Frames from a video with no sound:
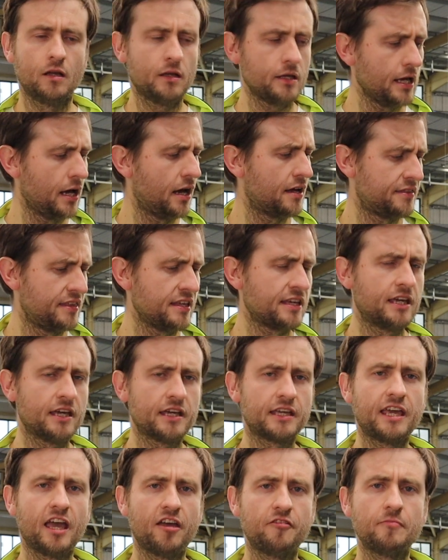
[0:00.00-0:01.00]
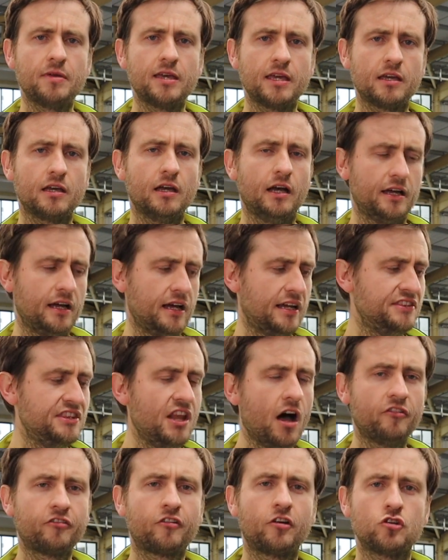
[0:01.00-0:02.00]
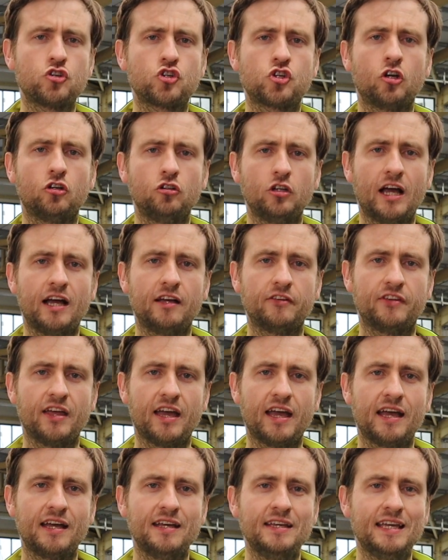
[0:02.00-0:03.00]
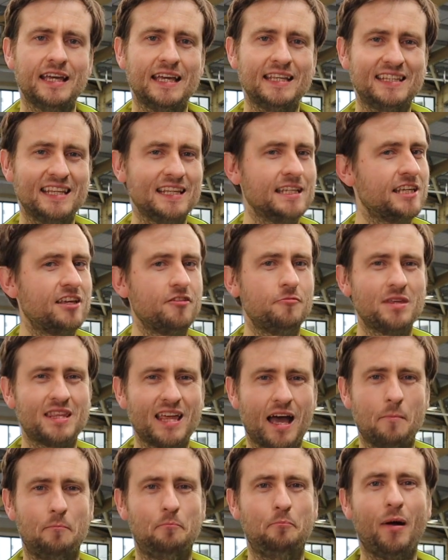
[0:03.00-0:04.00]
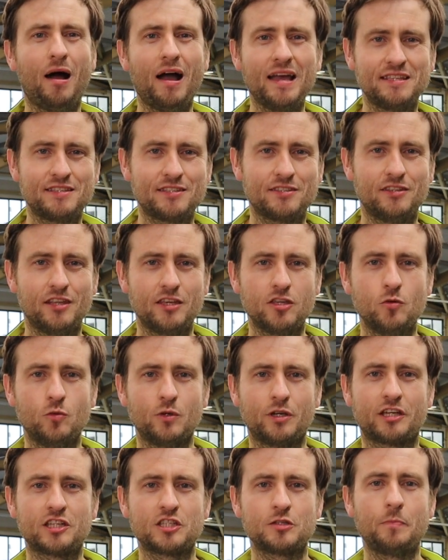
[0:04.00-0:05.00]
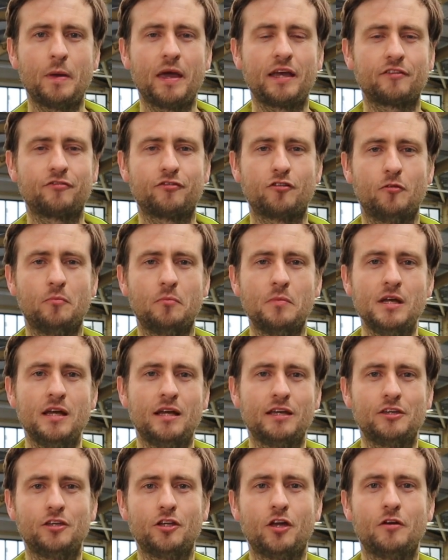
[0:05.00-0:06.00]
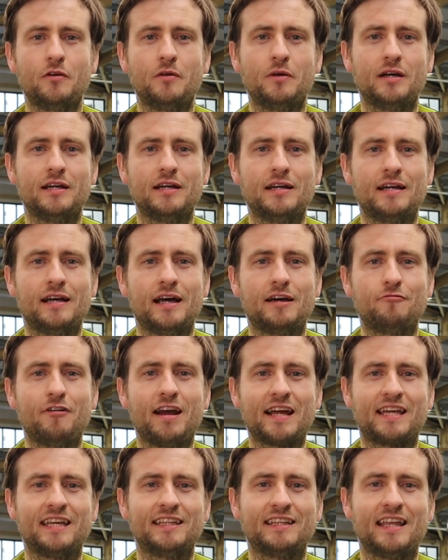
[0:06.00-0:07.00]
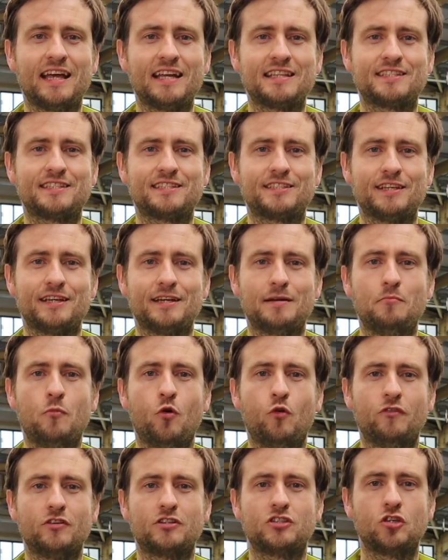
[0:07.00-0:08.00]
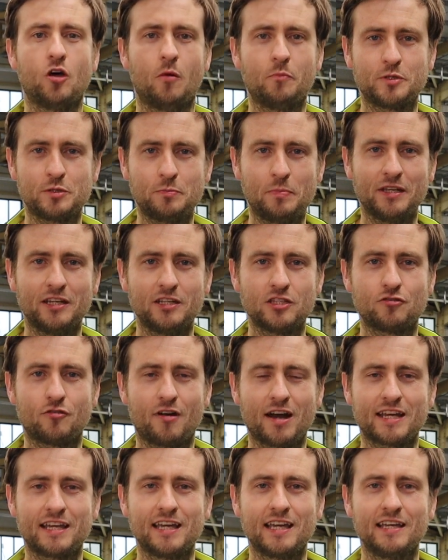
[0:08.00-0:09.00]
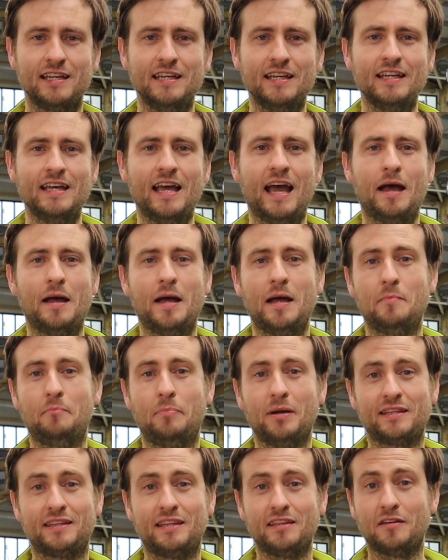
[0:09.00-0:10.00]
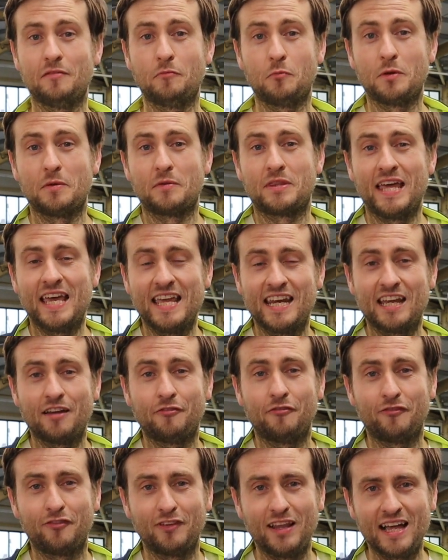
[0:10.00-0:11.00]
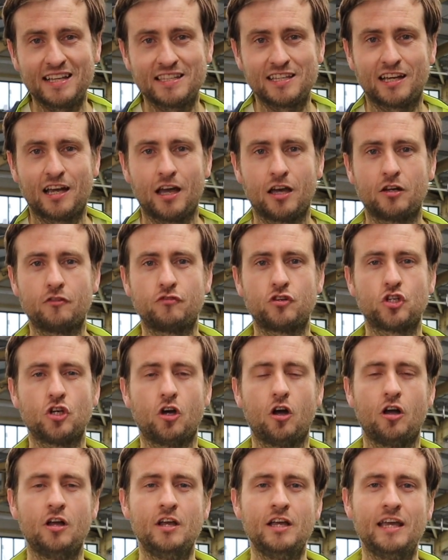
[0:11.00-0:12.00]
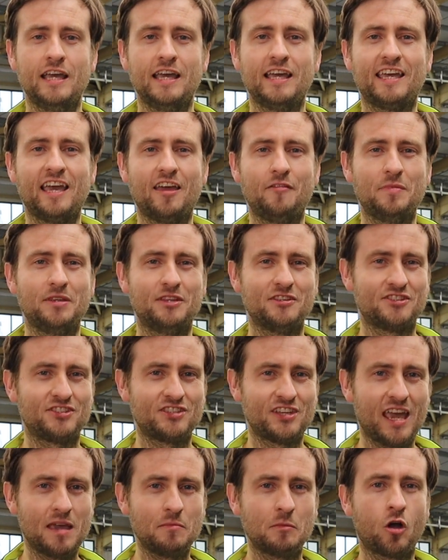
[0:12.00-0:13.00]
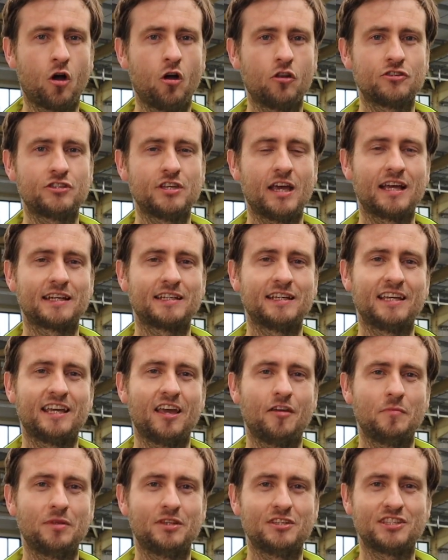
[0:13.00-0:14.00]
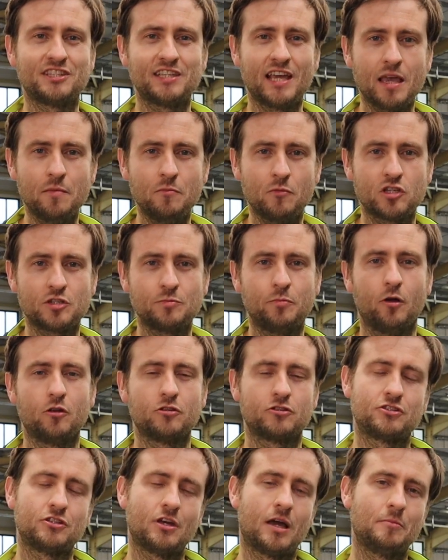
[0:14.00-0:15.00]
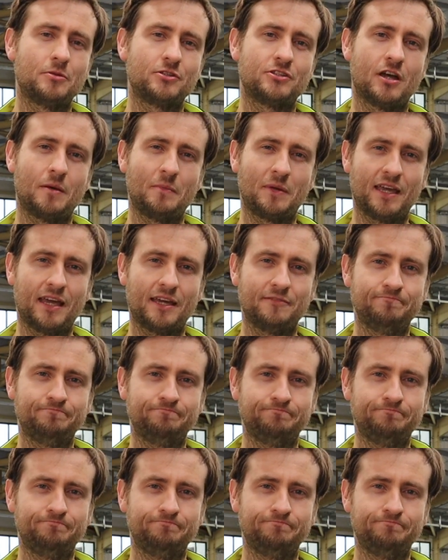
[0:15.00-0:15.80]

Yeah, I think it gave me enough control out there. It didn't give me that bite that you would expect from, a racket that's more of a top spinner's racket. But with hitting a flatter kind of shot, it gave me the same contact, it gave me the same response time and time again.